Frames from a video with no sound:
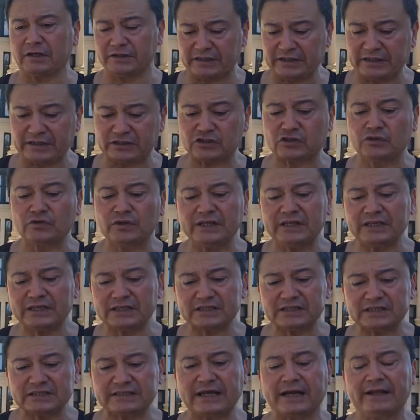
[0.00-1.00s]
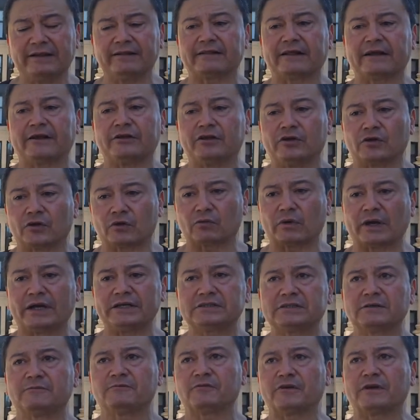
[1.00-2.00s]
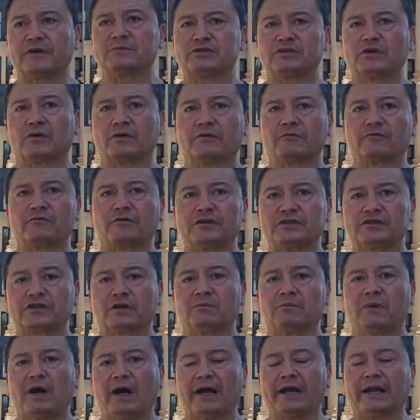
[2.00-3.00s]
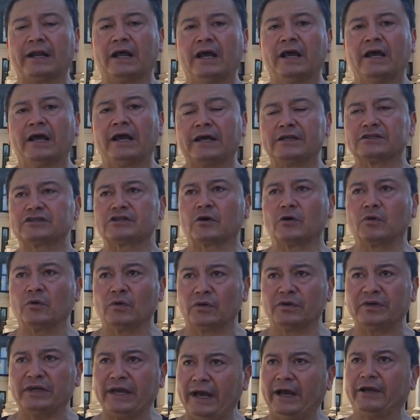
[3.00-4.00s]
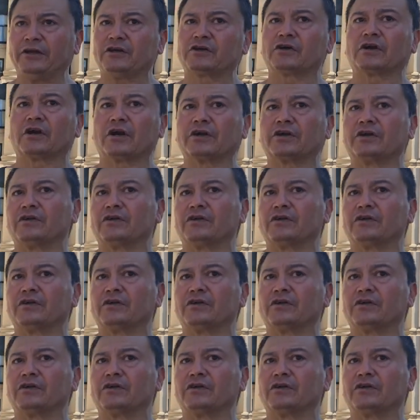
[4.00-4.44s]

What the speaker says: to the extent that your rights and freedoms don't infringe on mine. And so, yeah, you could argue